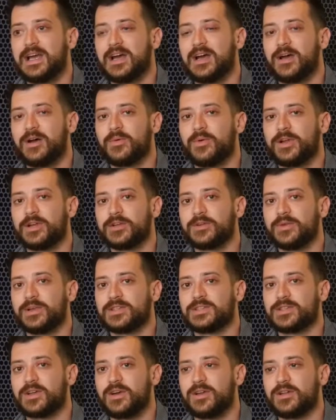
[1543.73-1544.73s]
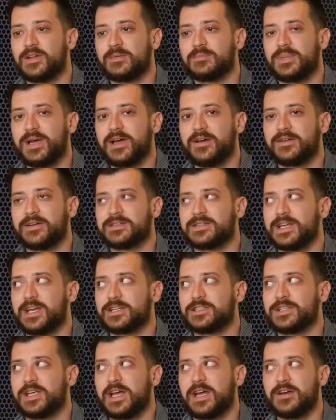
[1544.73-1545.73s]
Uh, what Grit's all about is
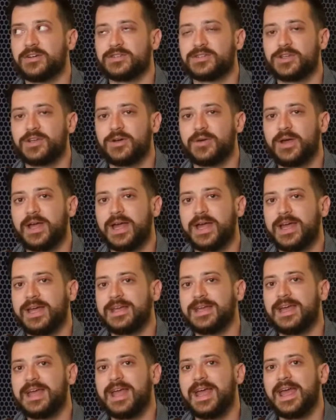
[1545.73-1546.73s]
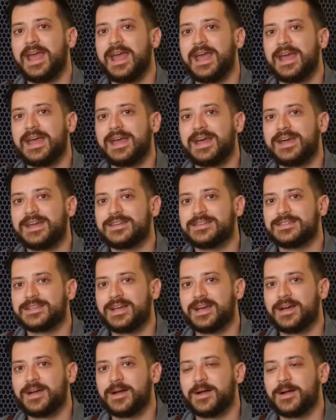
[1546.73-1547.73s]
actually how to go ahead and
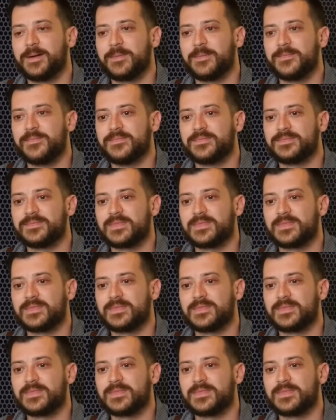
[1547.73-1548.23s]
um,